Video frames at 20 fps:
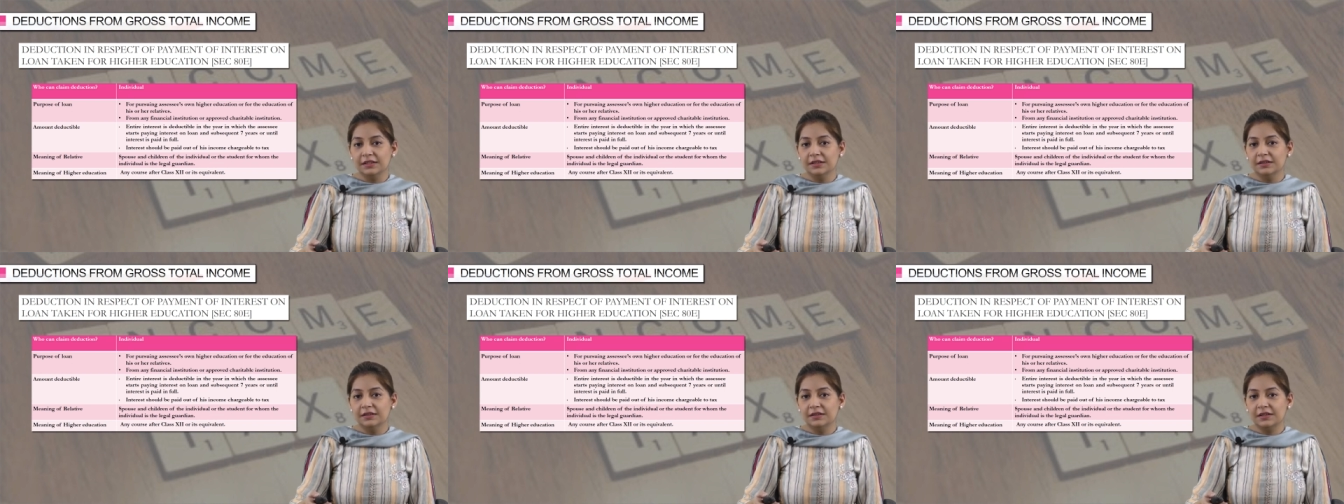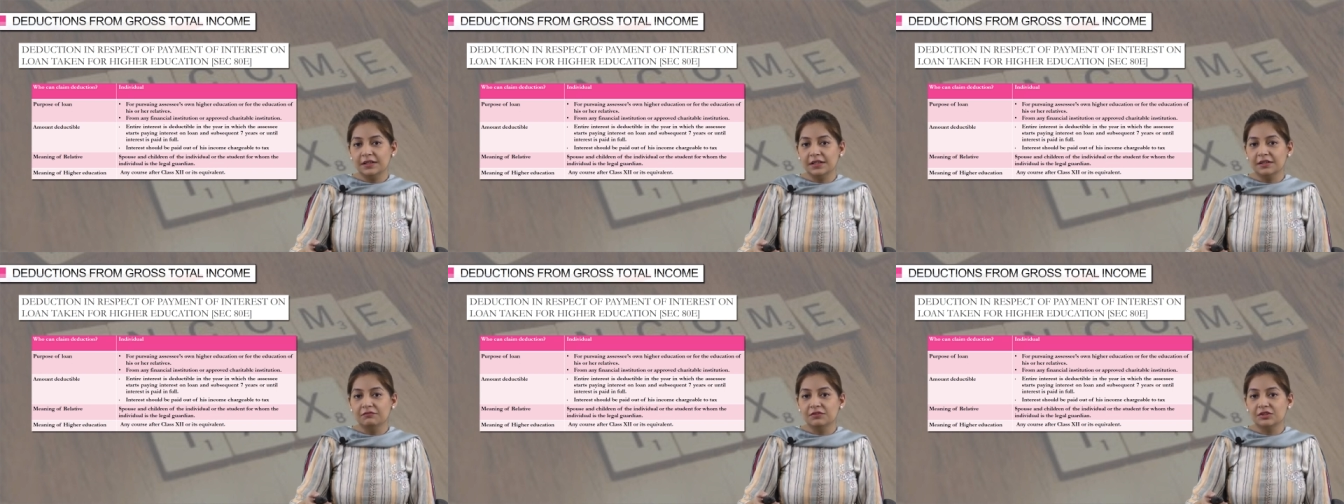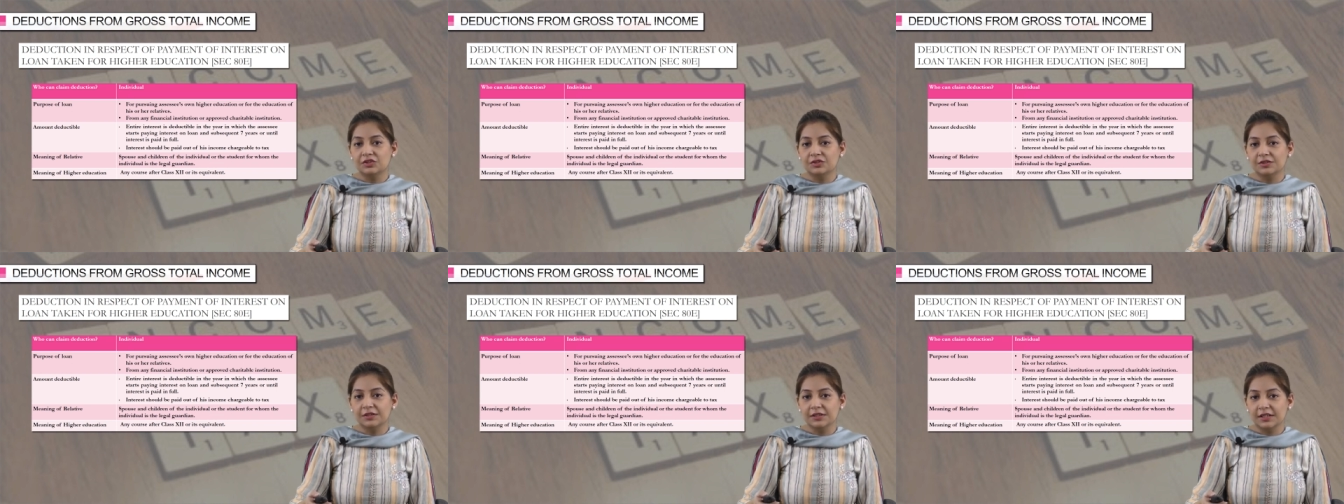year in
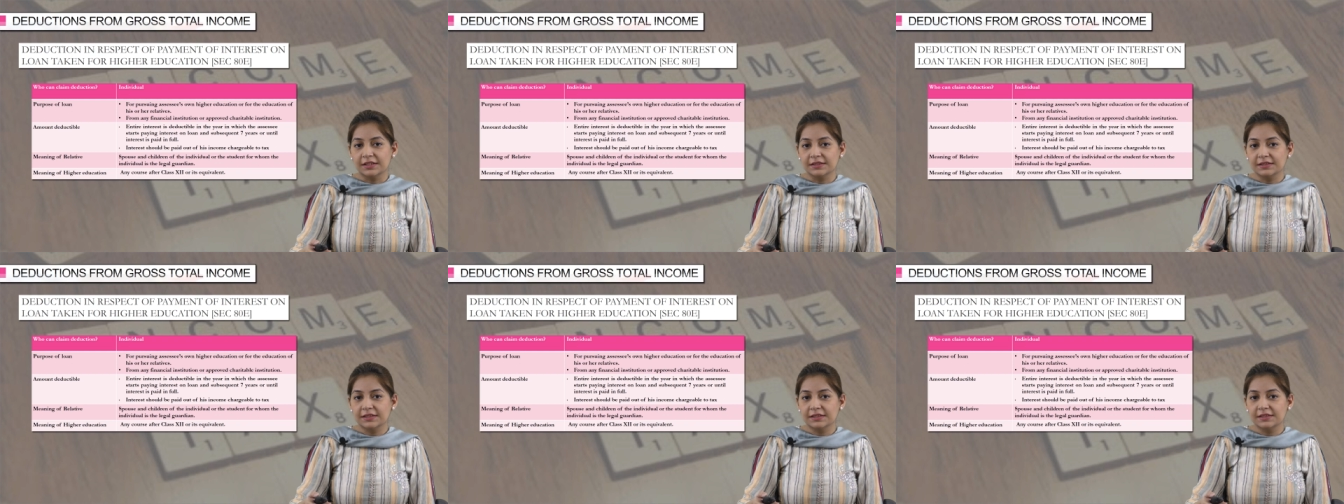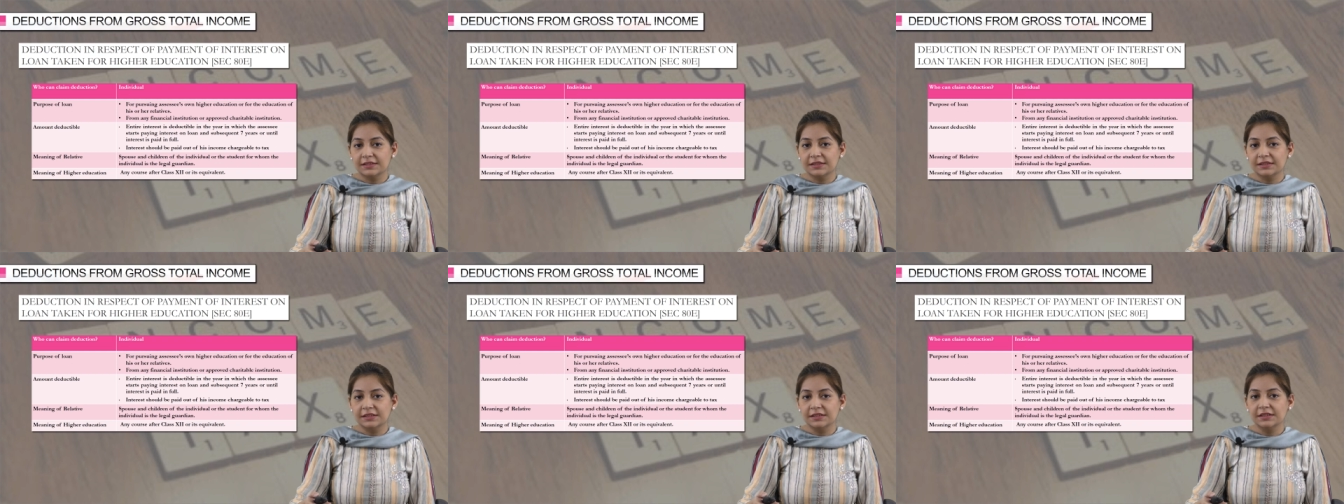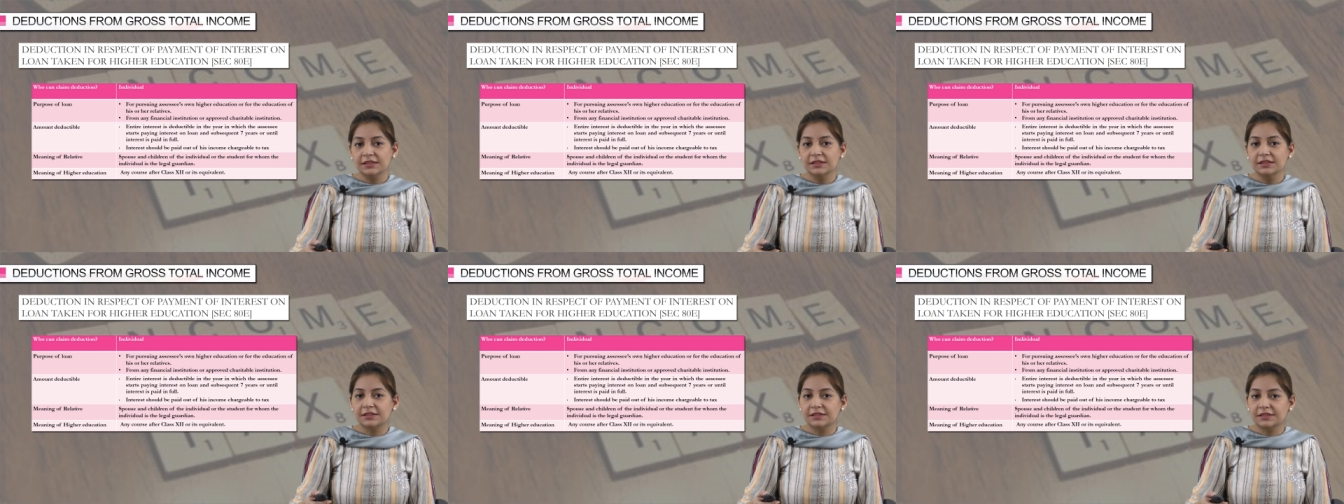which the
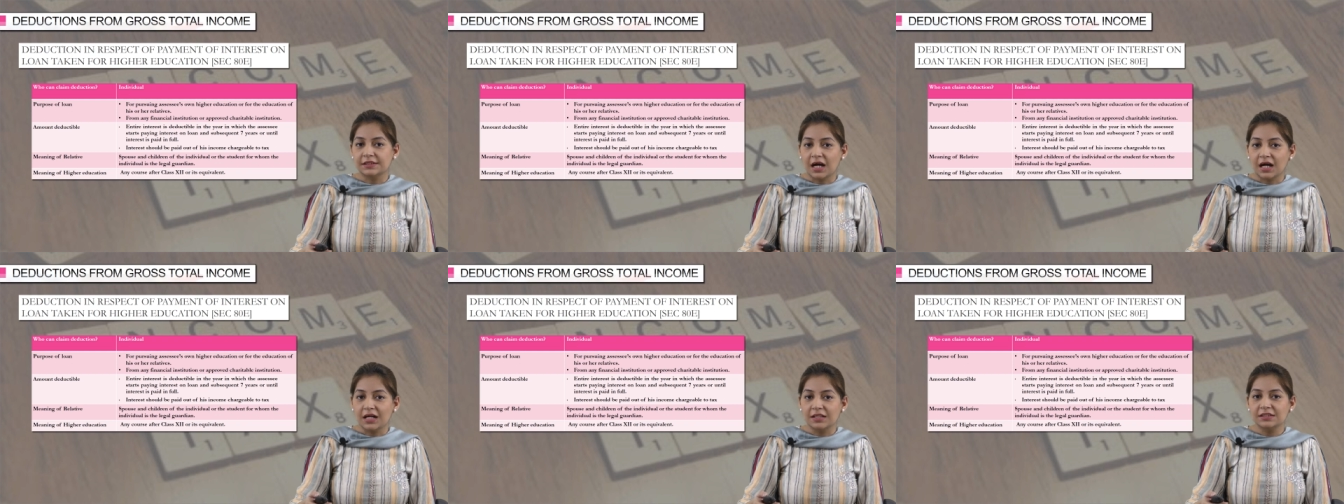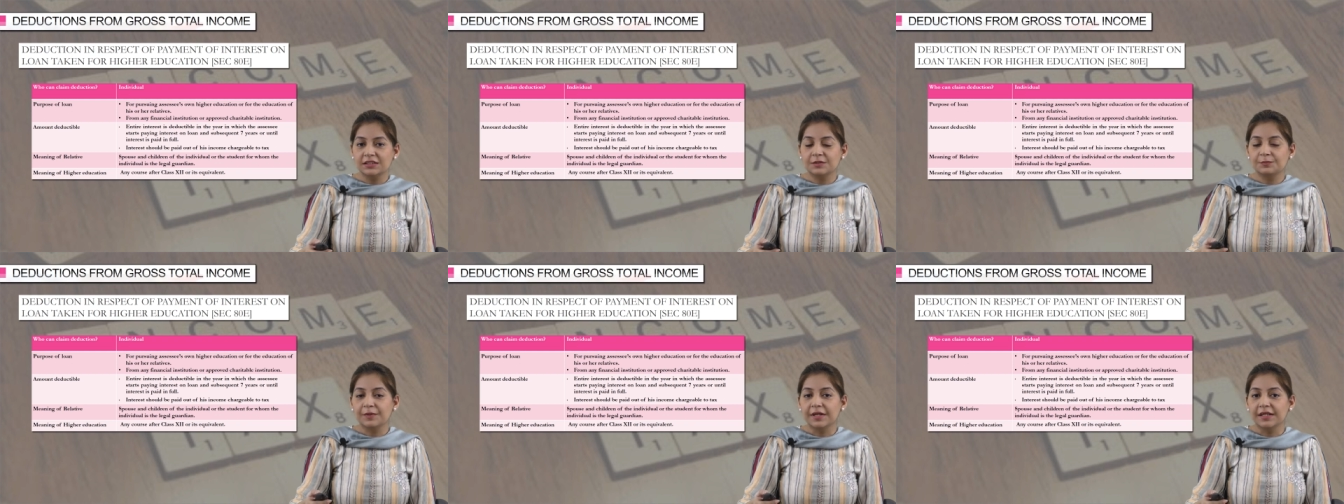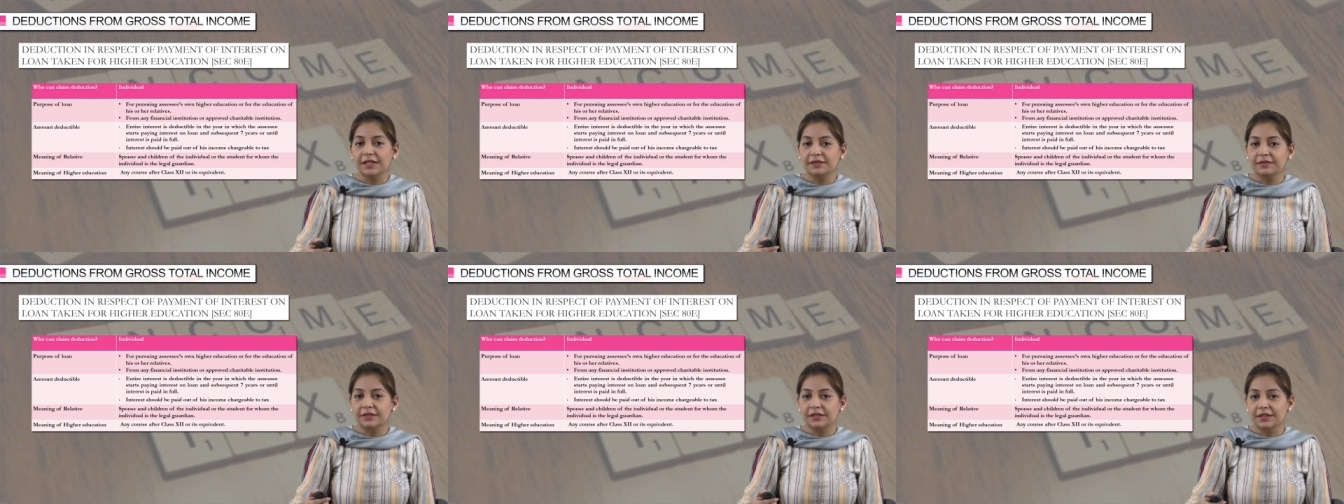assessee starts
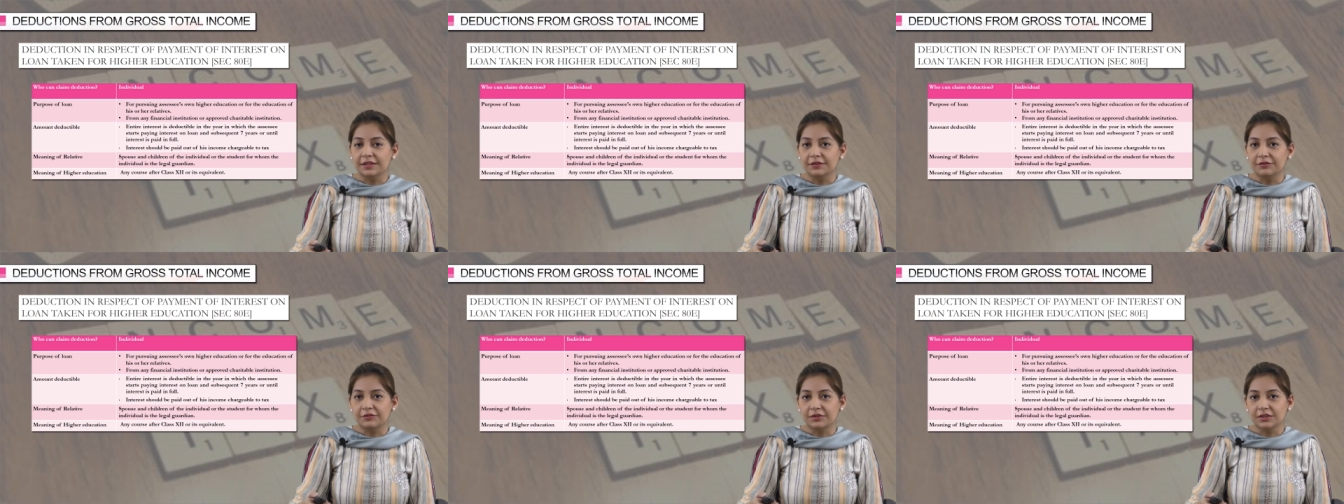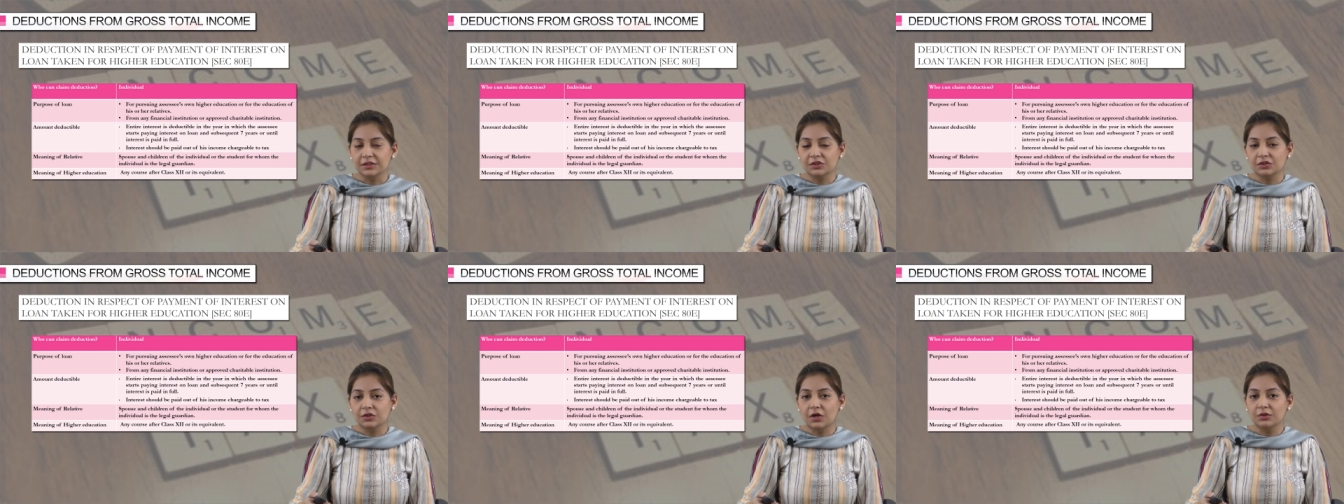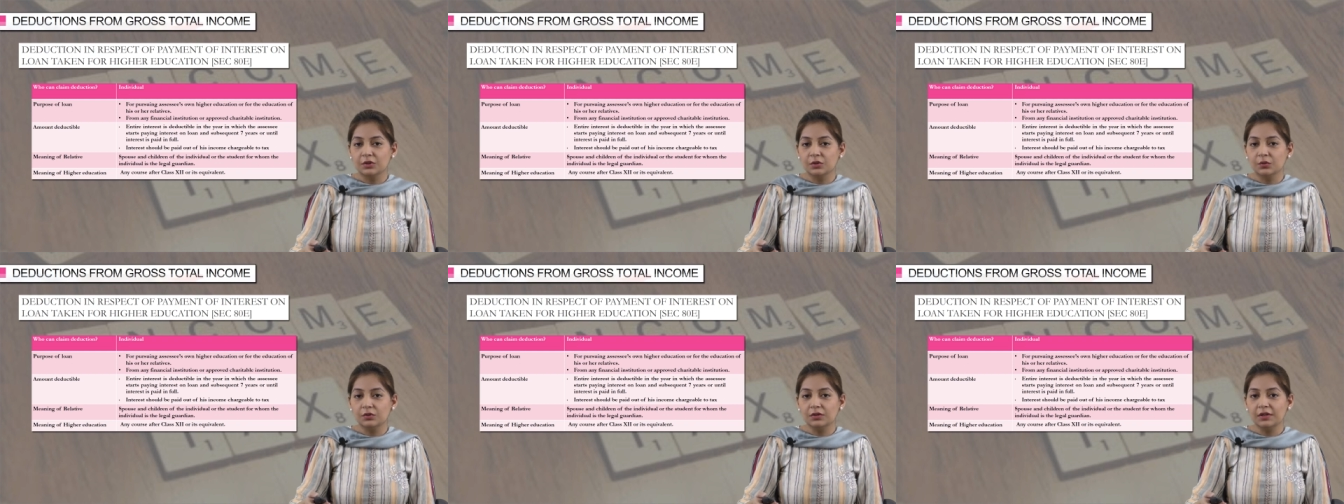paying the interest
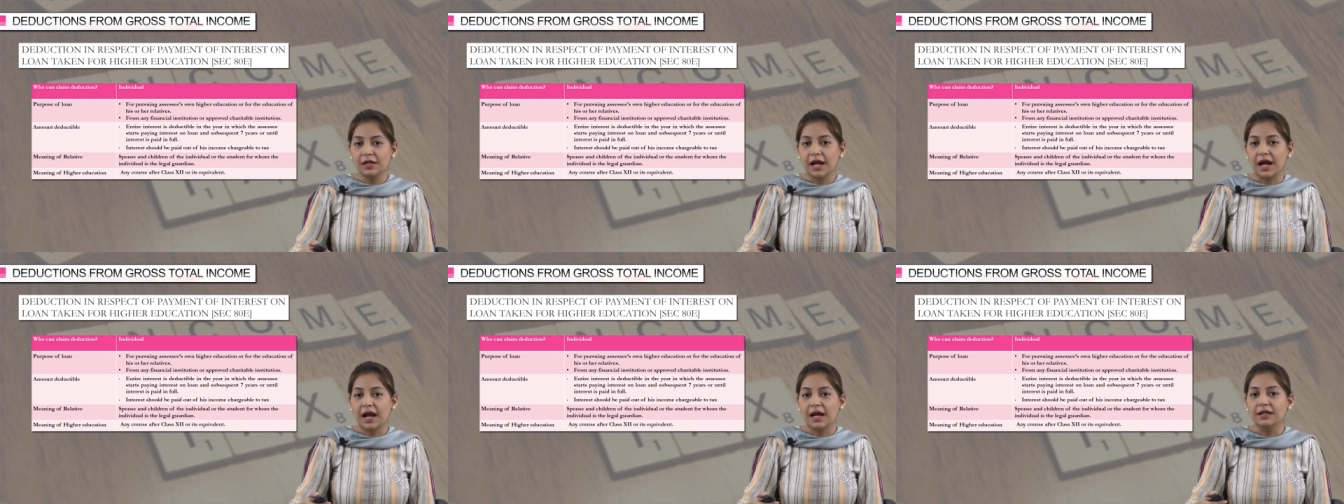on loan